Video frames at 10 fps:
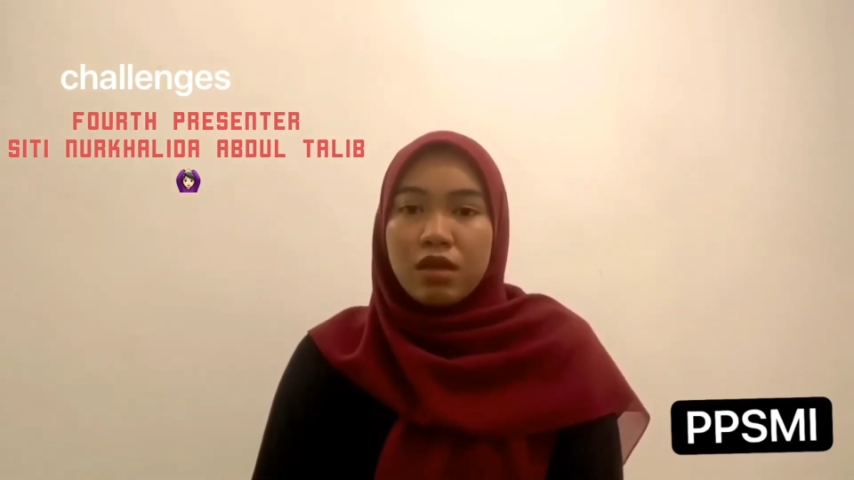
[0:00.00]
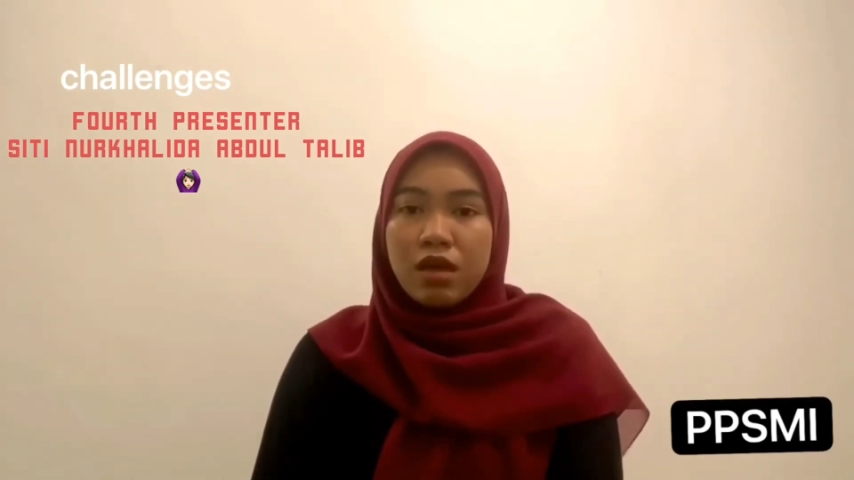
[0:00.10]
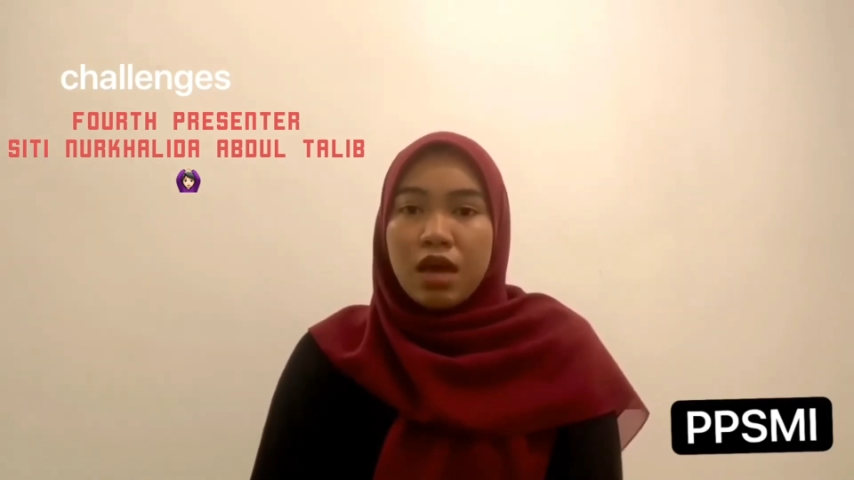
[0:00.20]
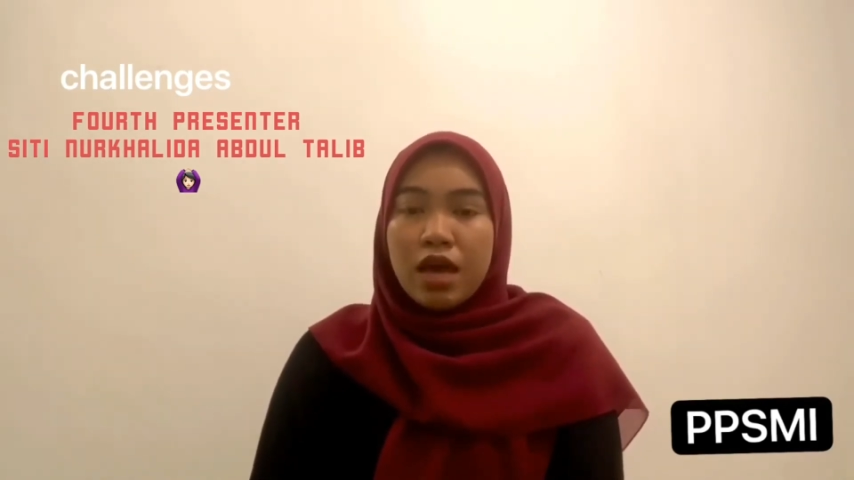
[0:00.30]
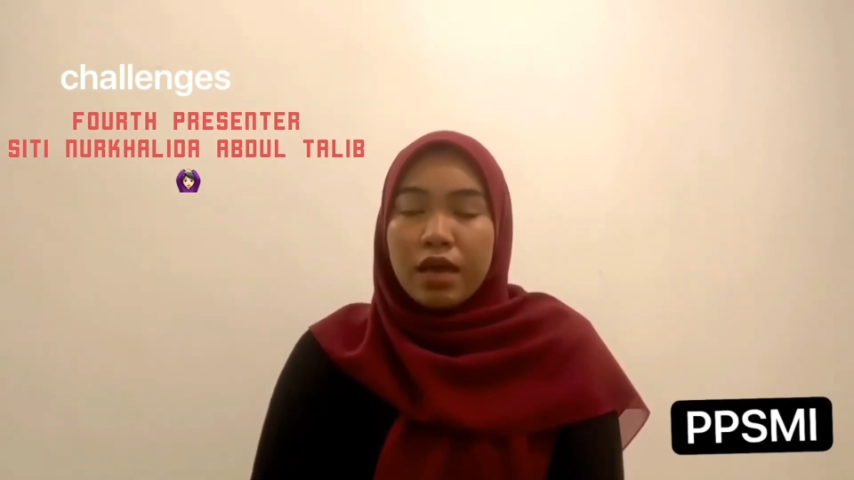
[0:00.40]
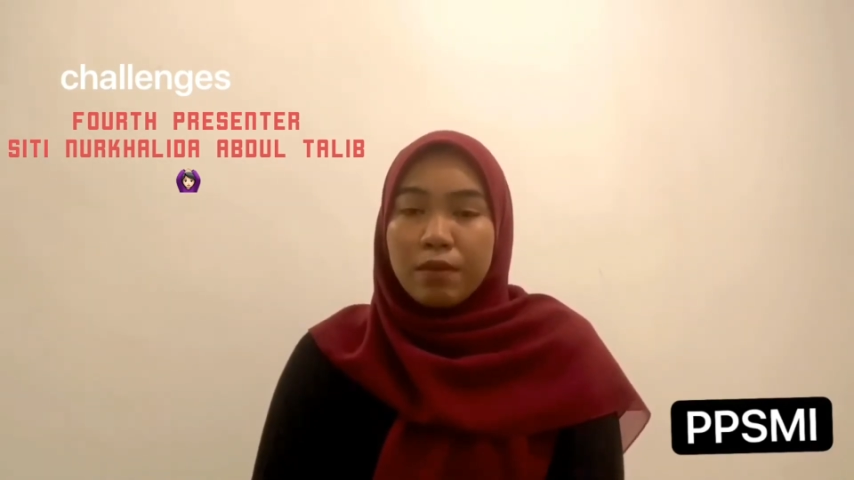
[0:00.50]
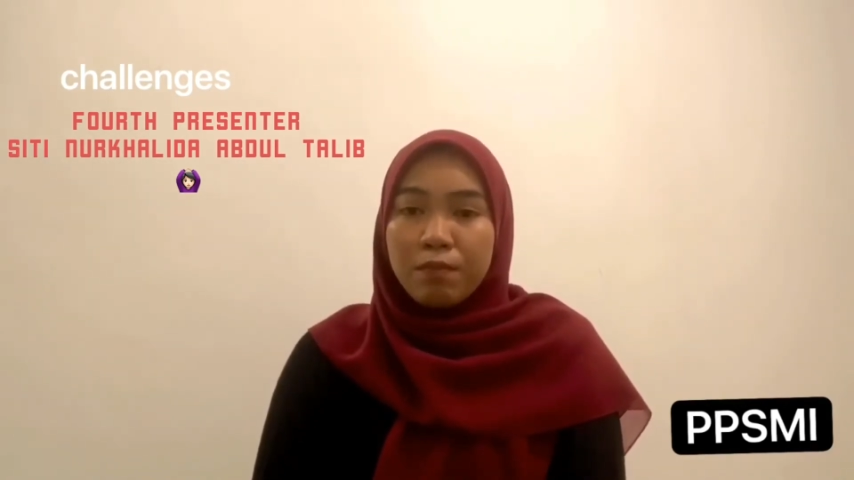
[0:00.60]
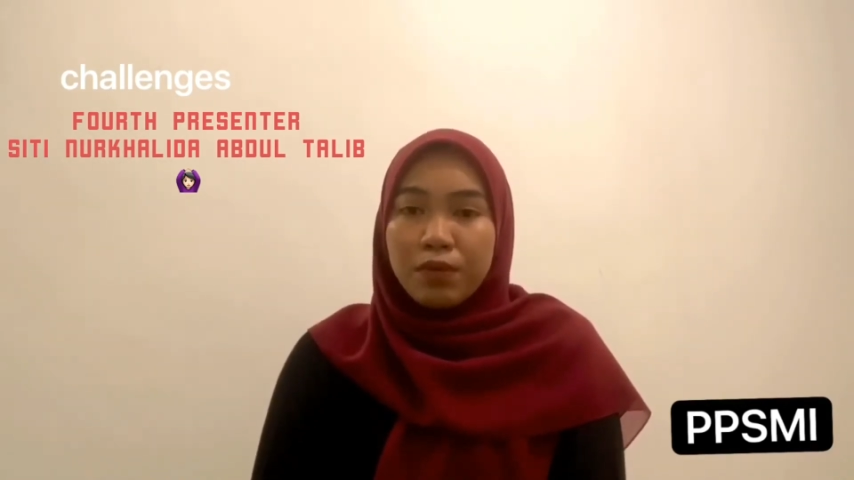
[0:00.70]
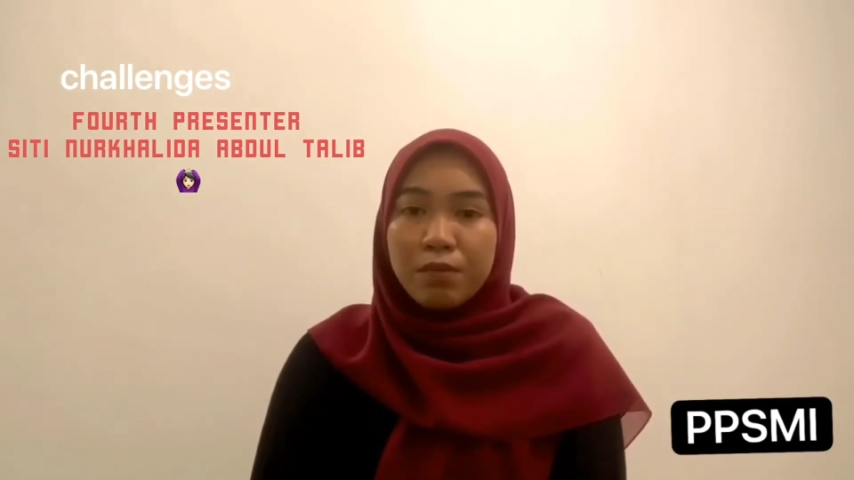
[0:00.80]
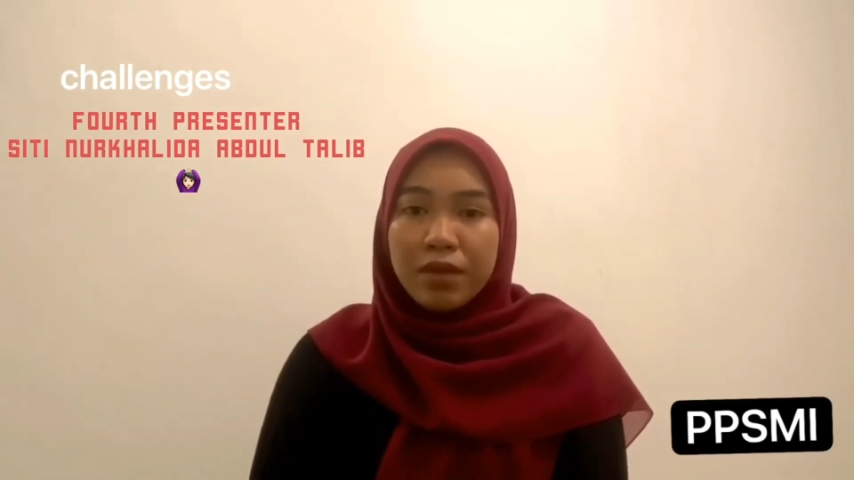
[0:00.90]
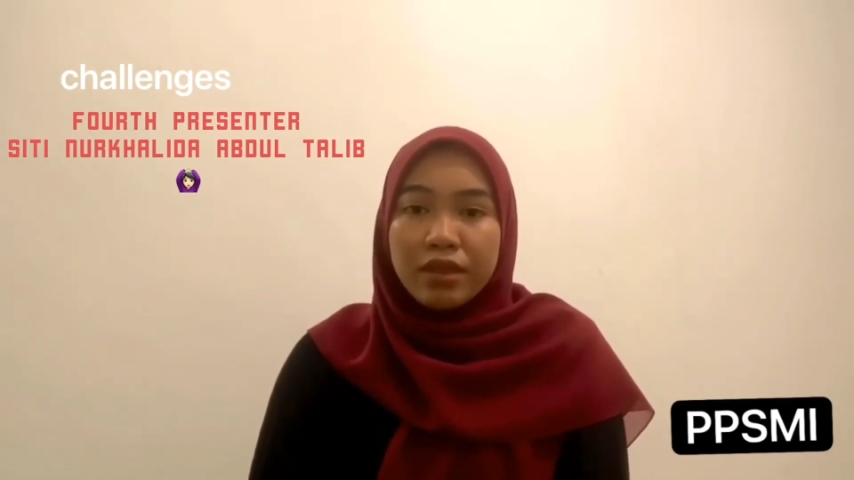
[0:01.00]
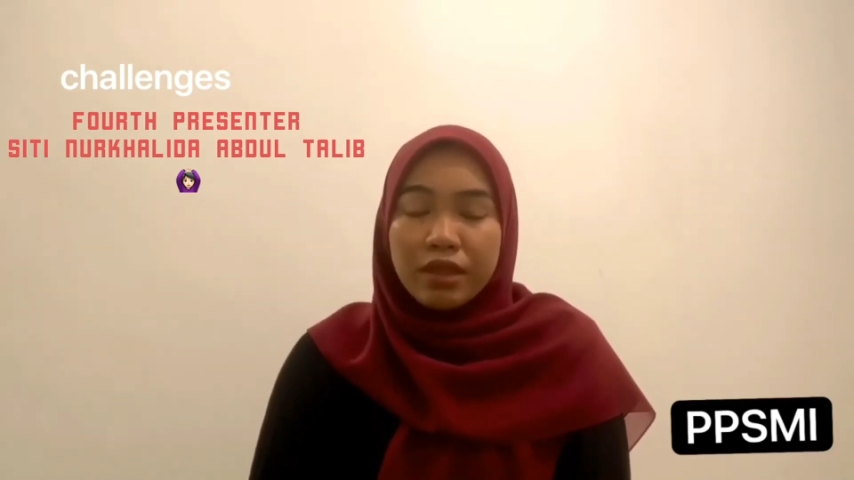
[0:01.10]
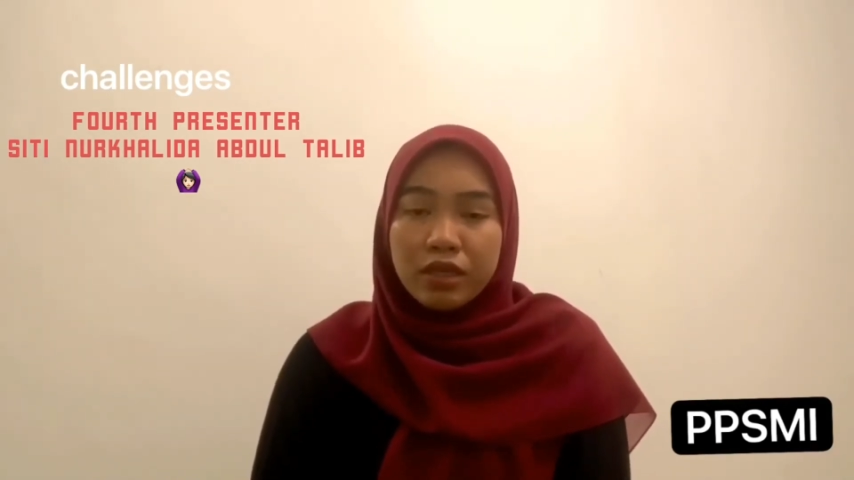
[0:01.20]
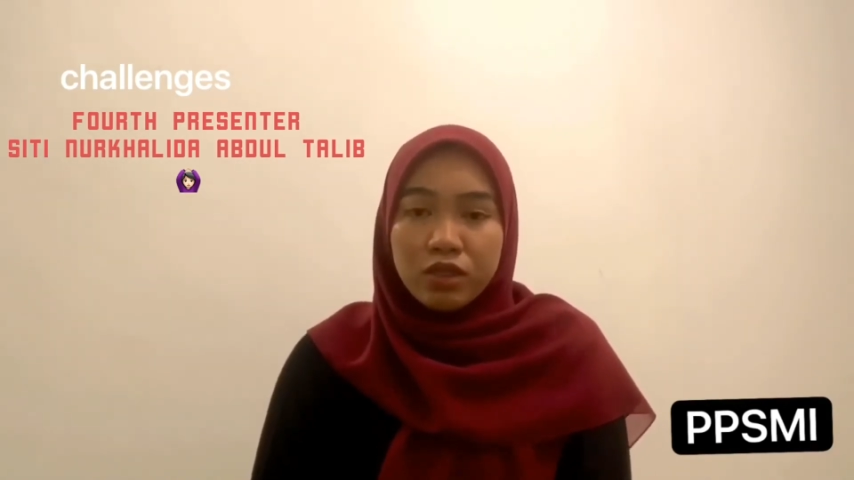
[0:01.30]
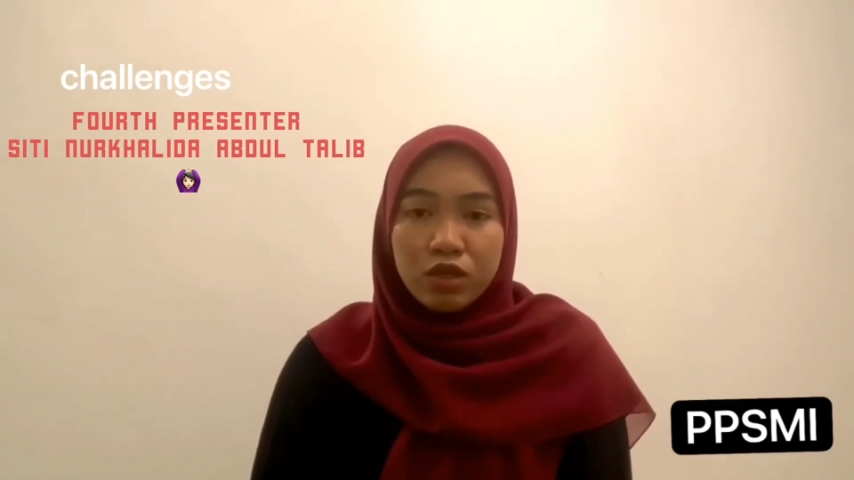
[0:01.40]

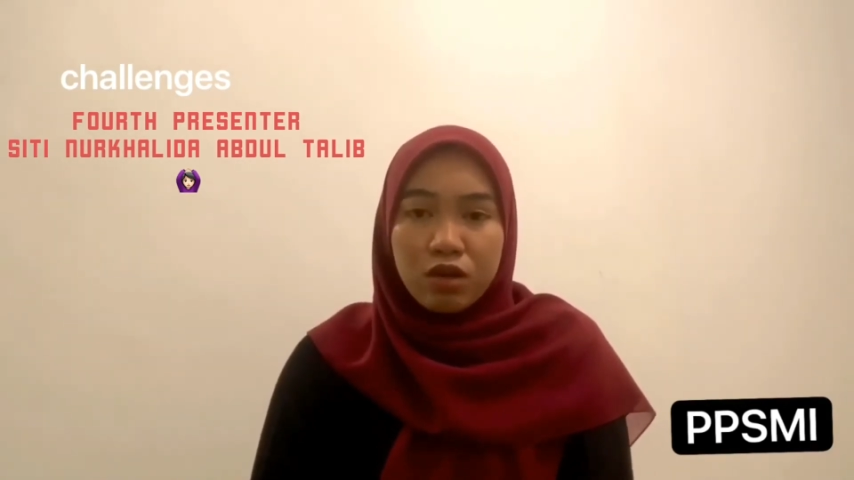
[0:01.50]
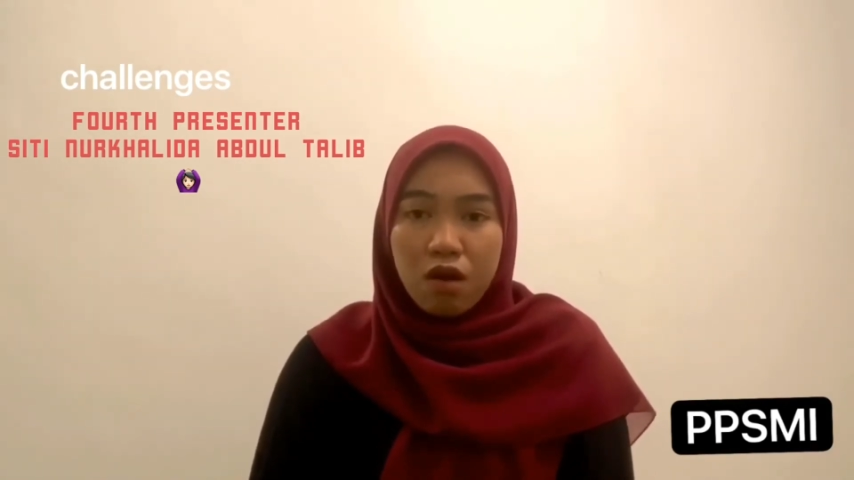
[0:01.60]
Implementation of